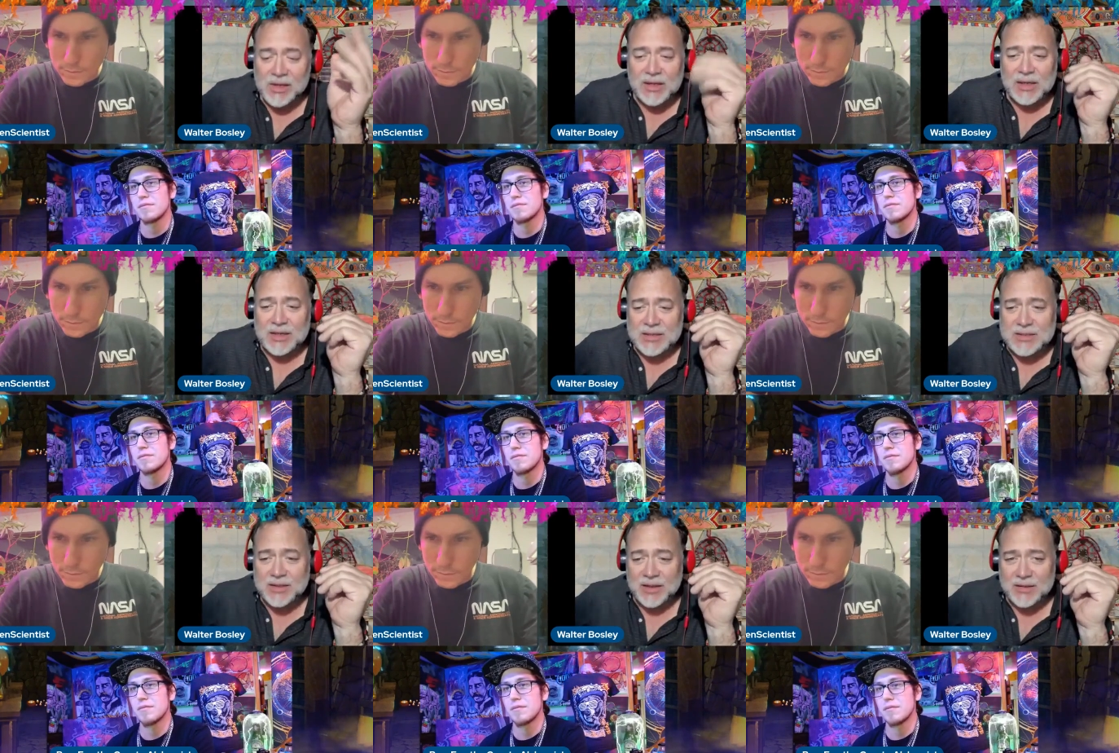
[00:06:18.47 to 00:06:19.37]

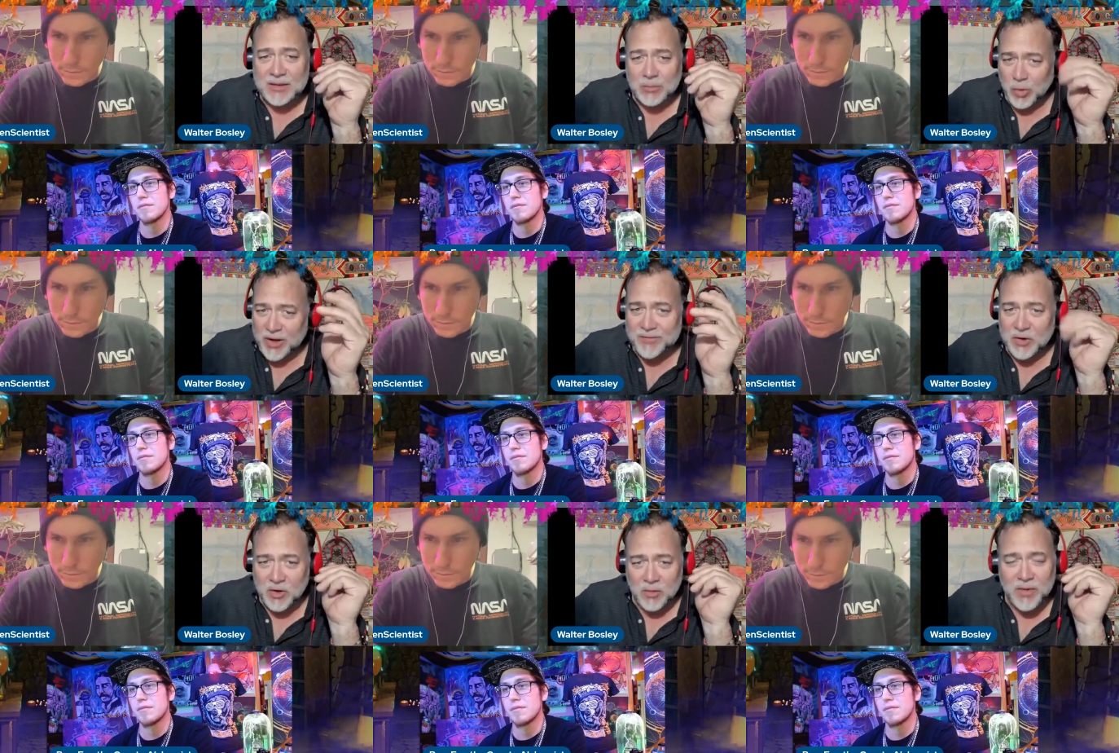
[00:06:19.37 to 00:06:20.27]
Speaker 1: it's that the brave
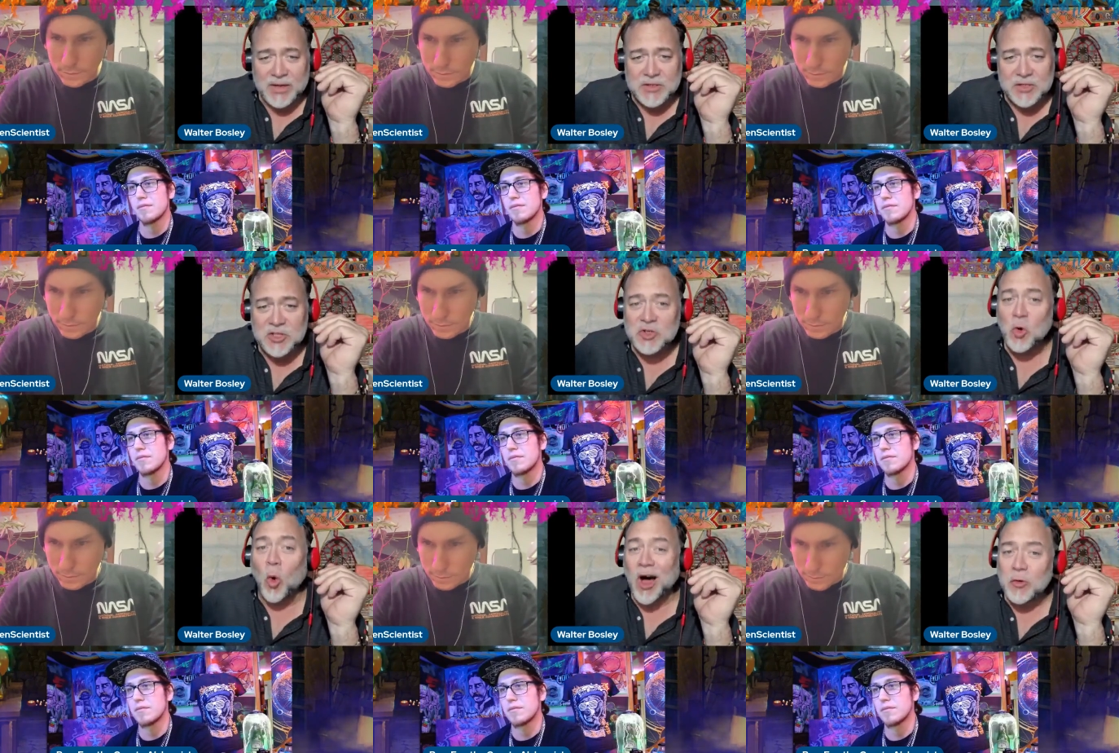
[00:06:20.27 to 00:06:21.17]
and courageous
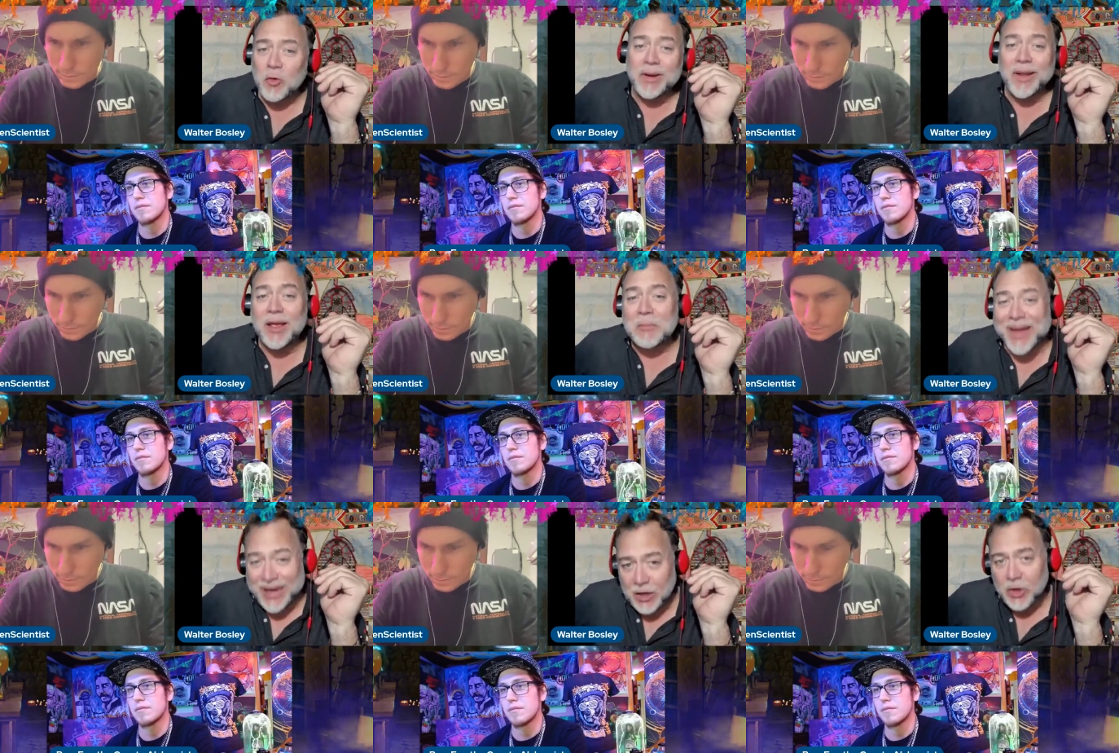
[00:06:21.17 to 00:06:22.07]
squadron
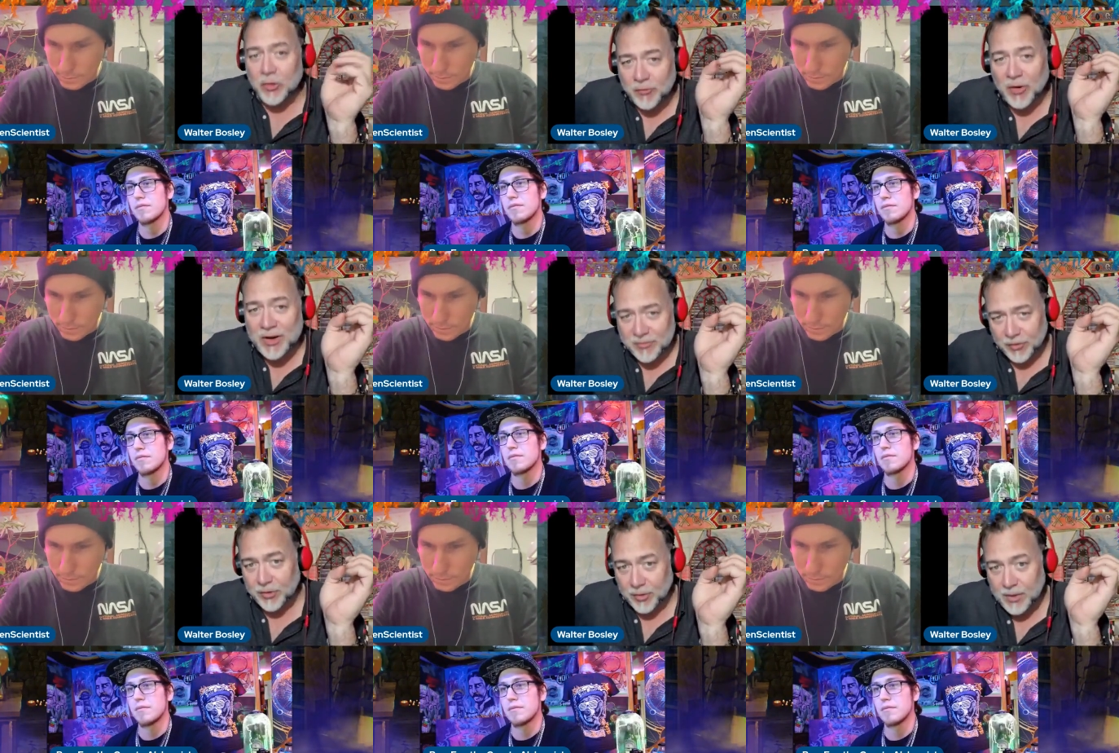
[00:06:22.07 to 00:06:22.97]
commander
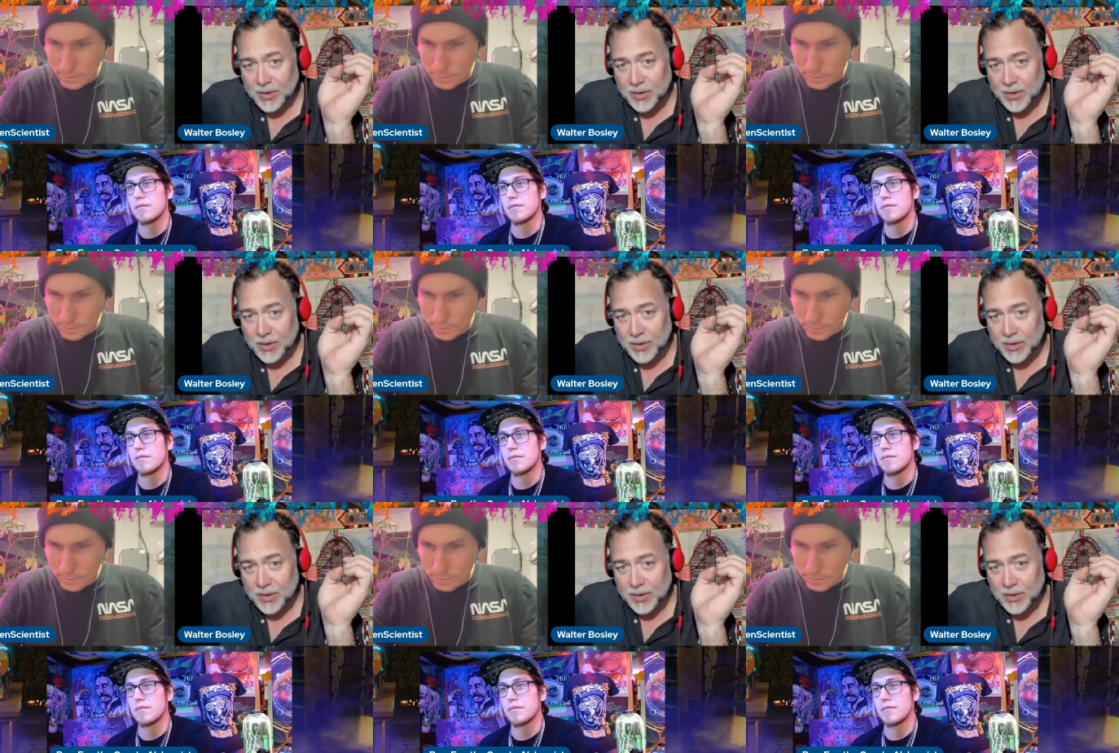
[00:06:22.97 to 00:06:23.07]
fravor